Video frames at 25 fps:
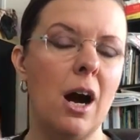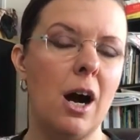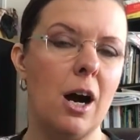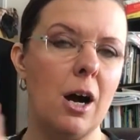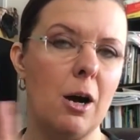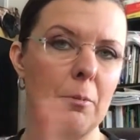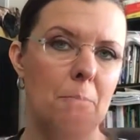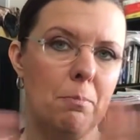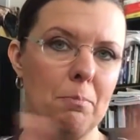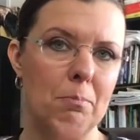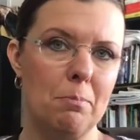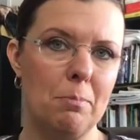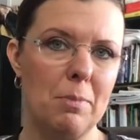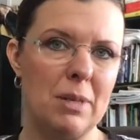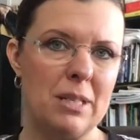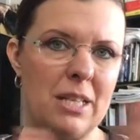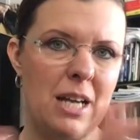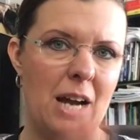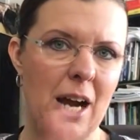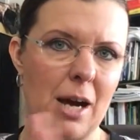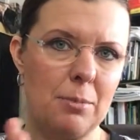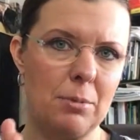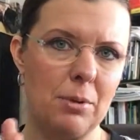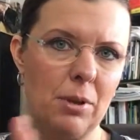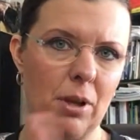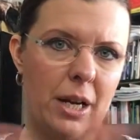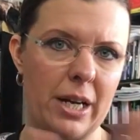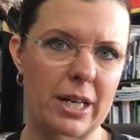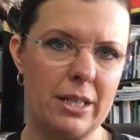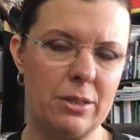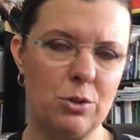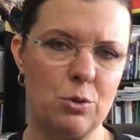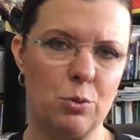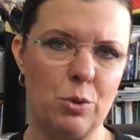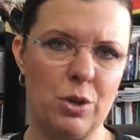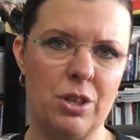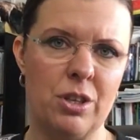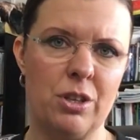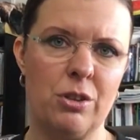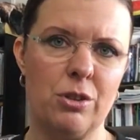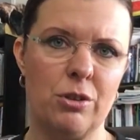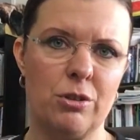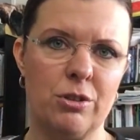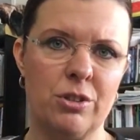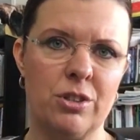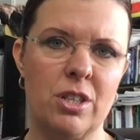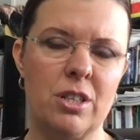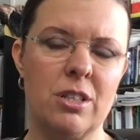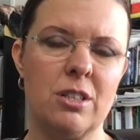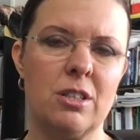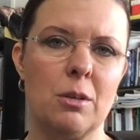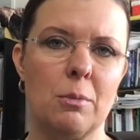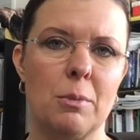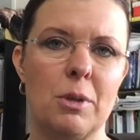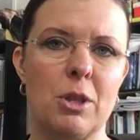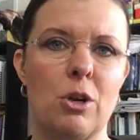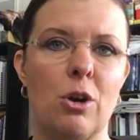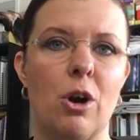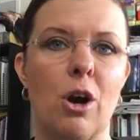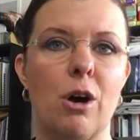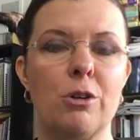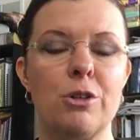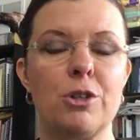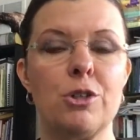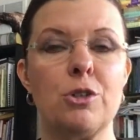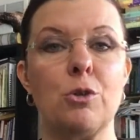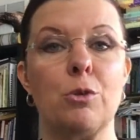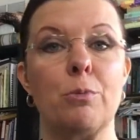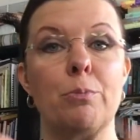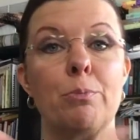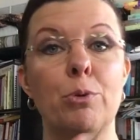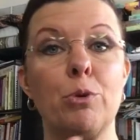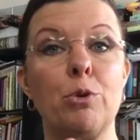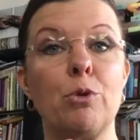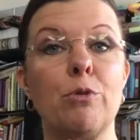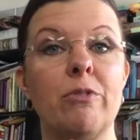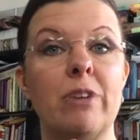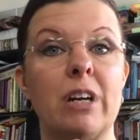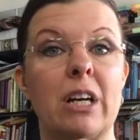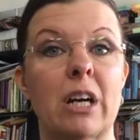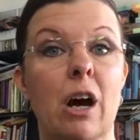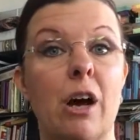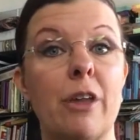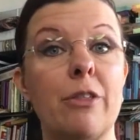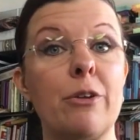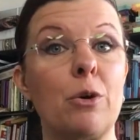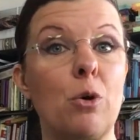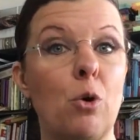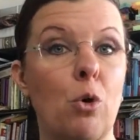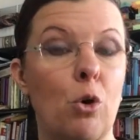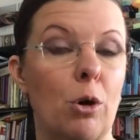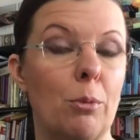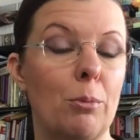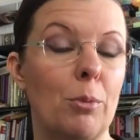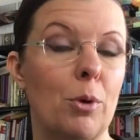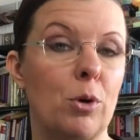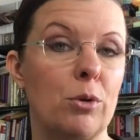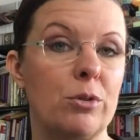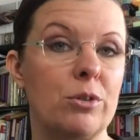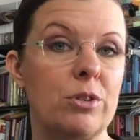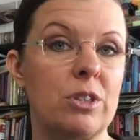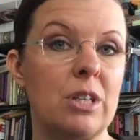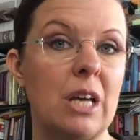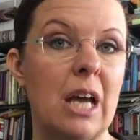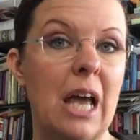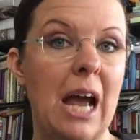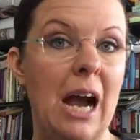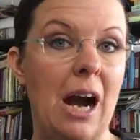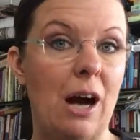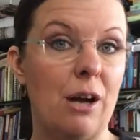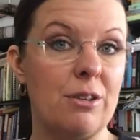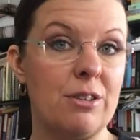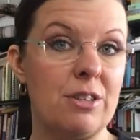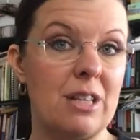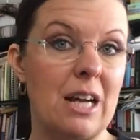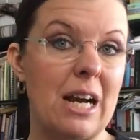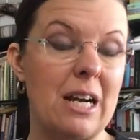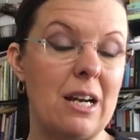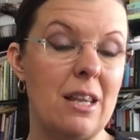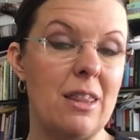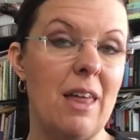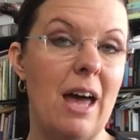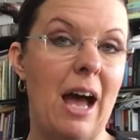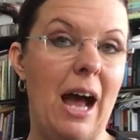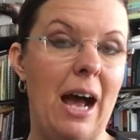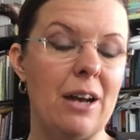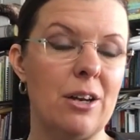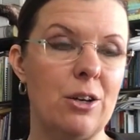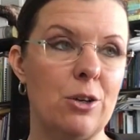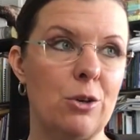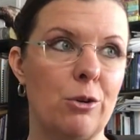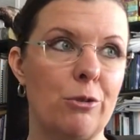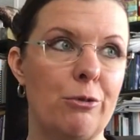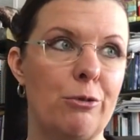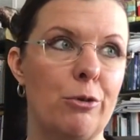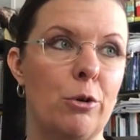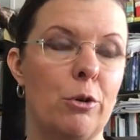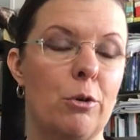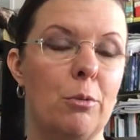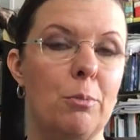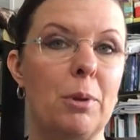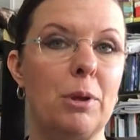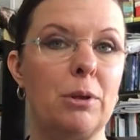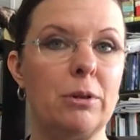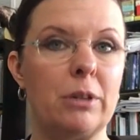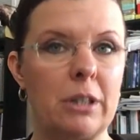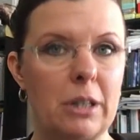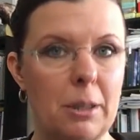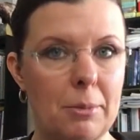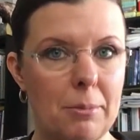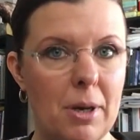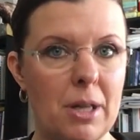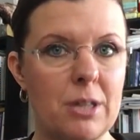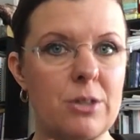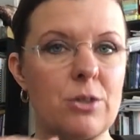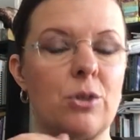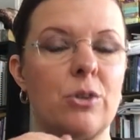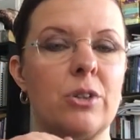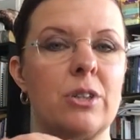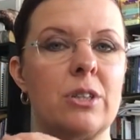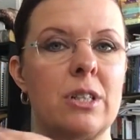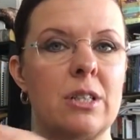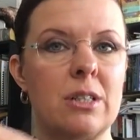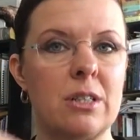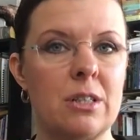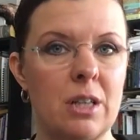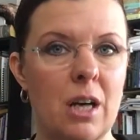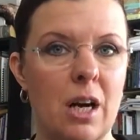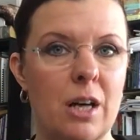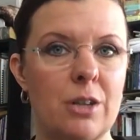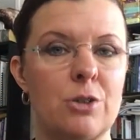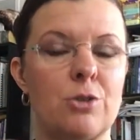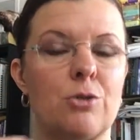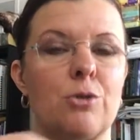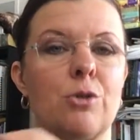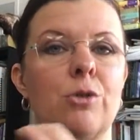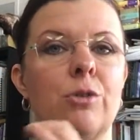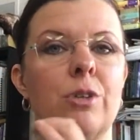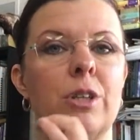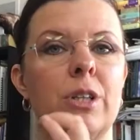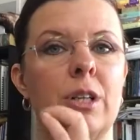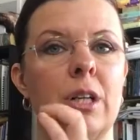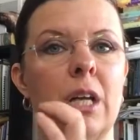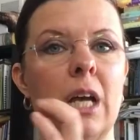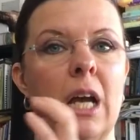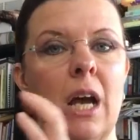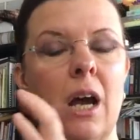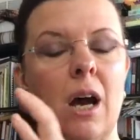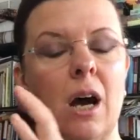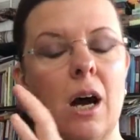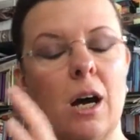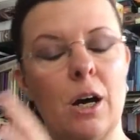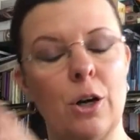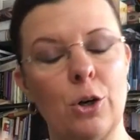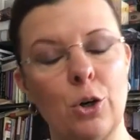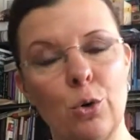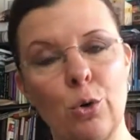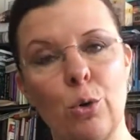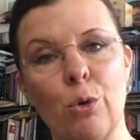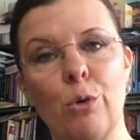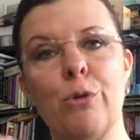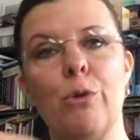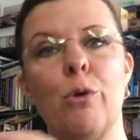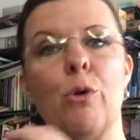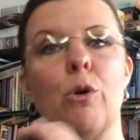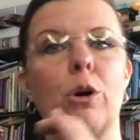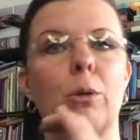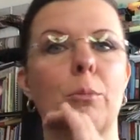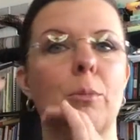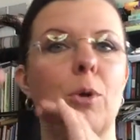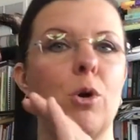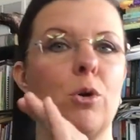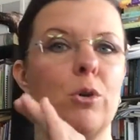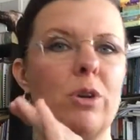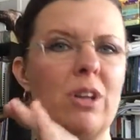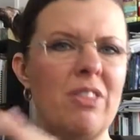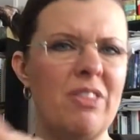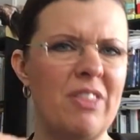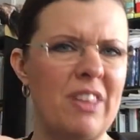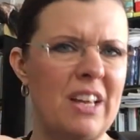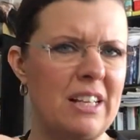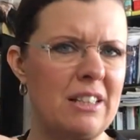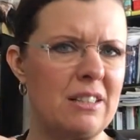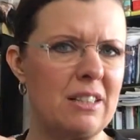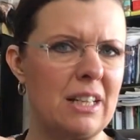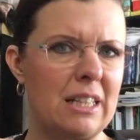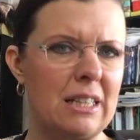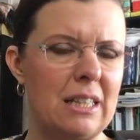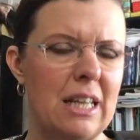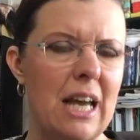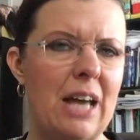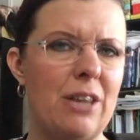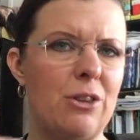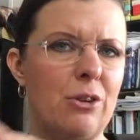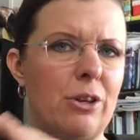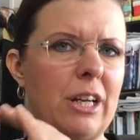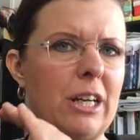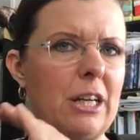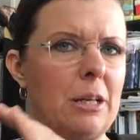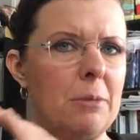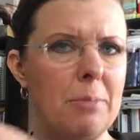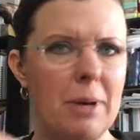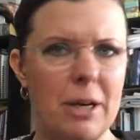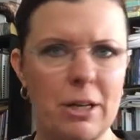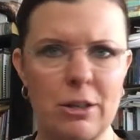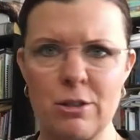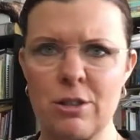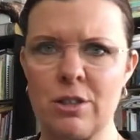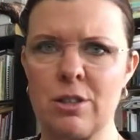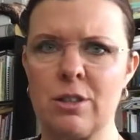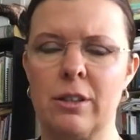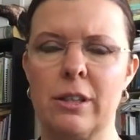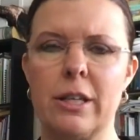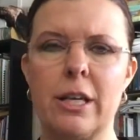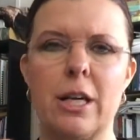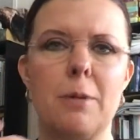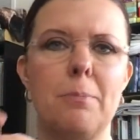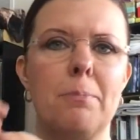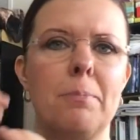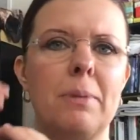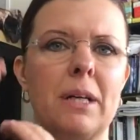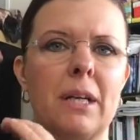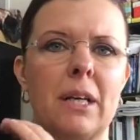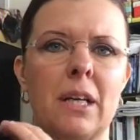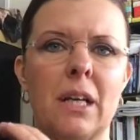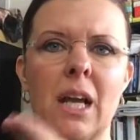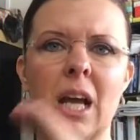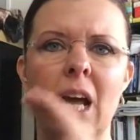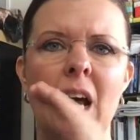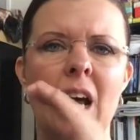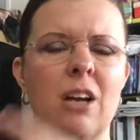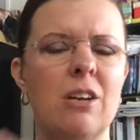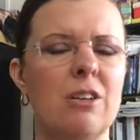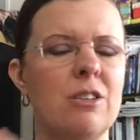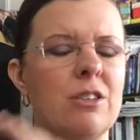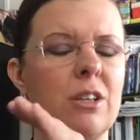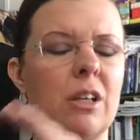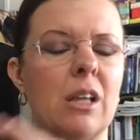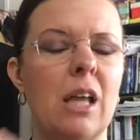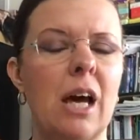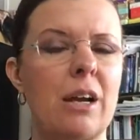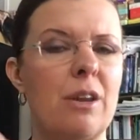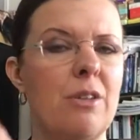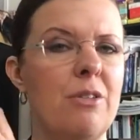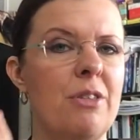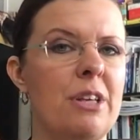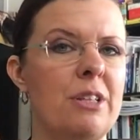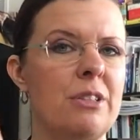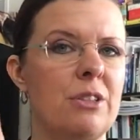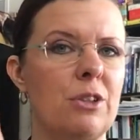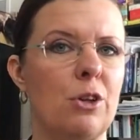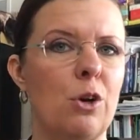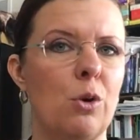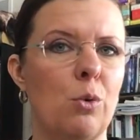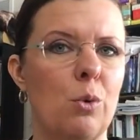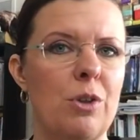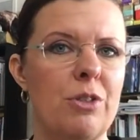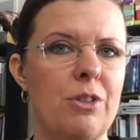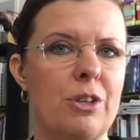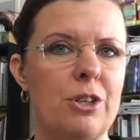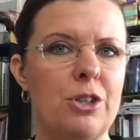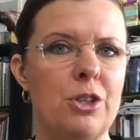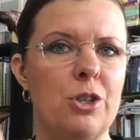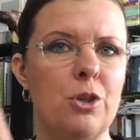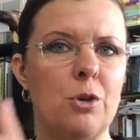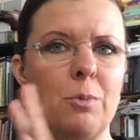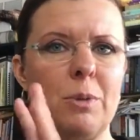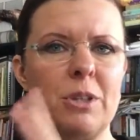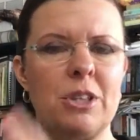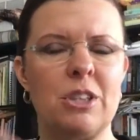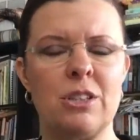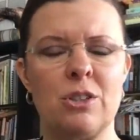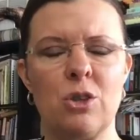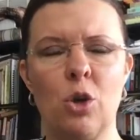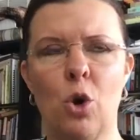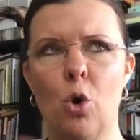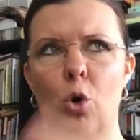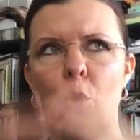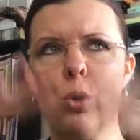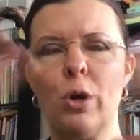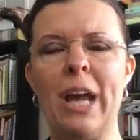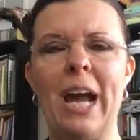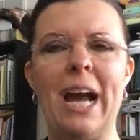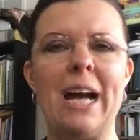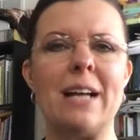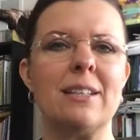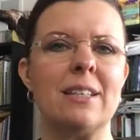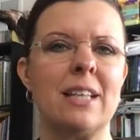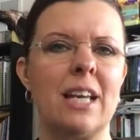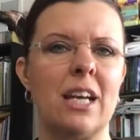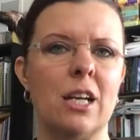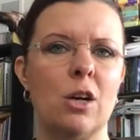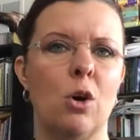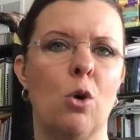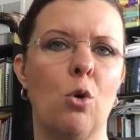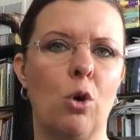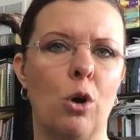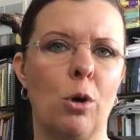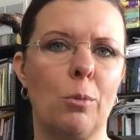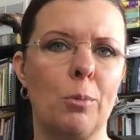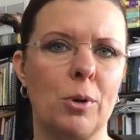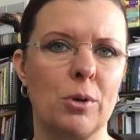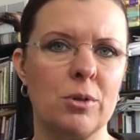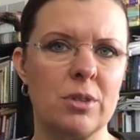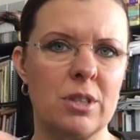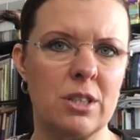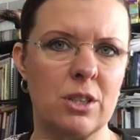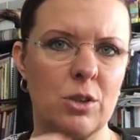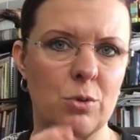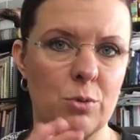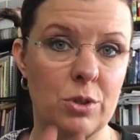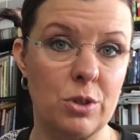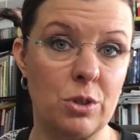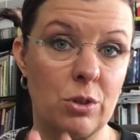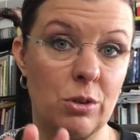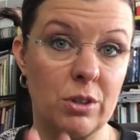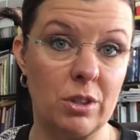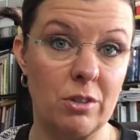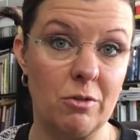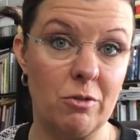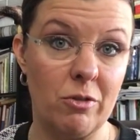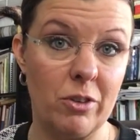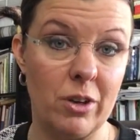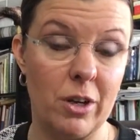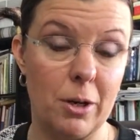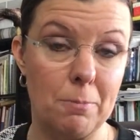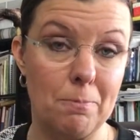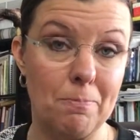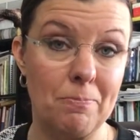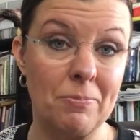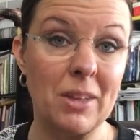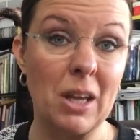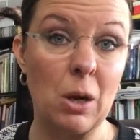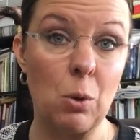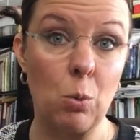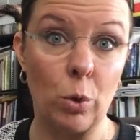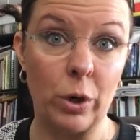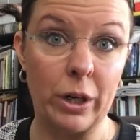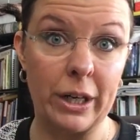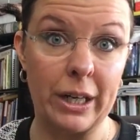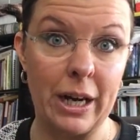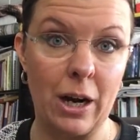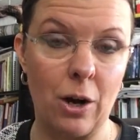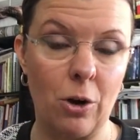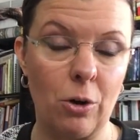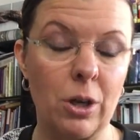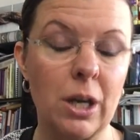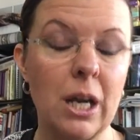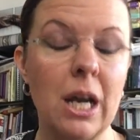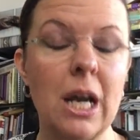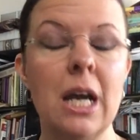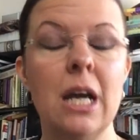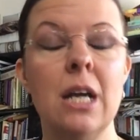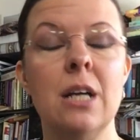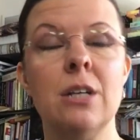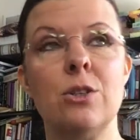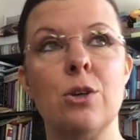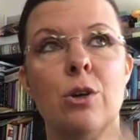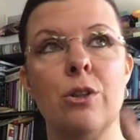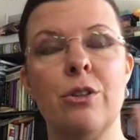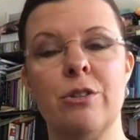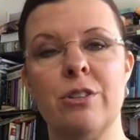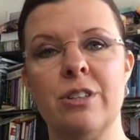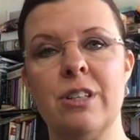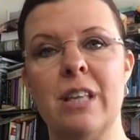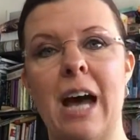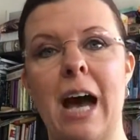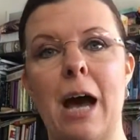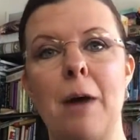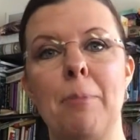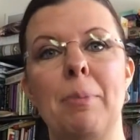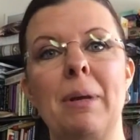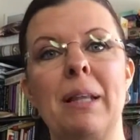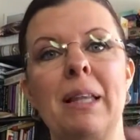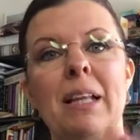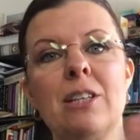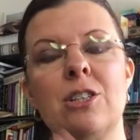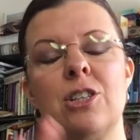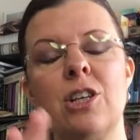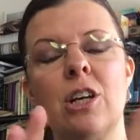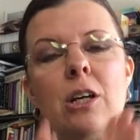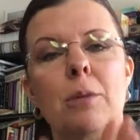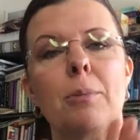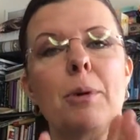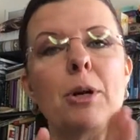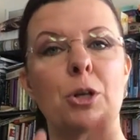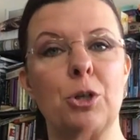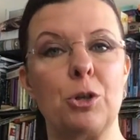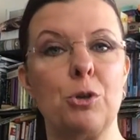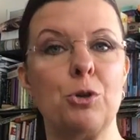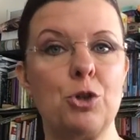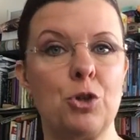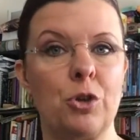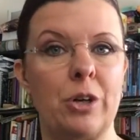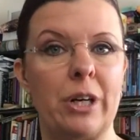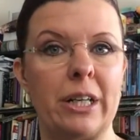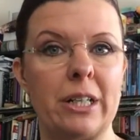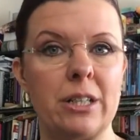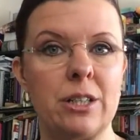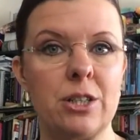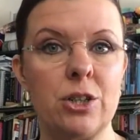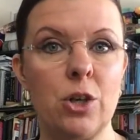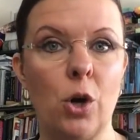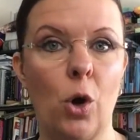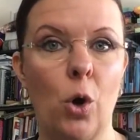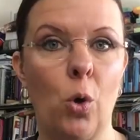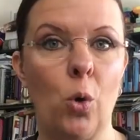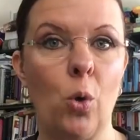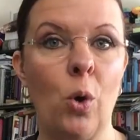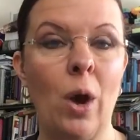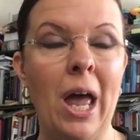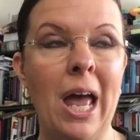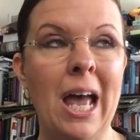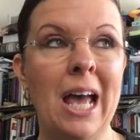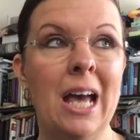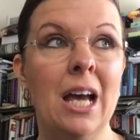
um, metabolites within their system, and they're also improving other hormones outside of that, you know, for building the muscle, the testosterone and uh, growth hormone and things like that. They're getting better sleep, and there's a lot of things that go with it too, but this whole cascade of hormones as a result of um, working out. So there's that, but let's talk about nutrients. So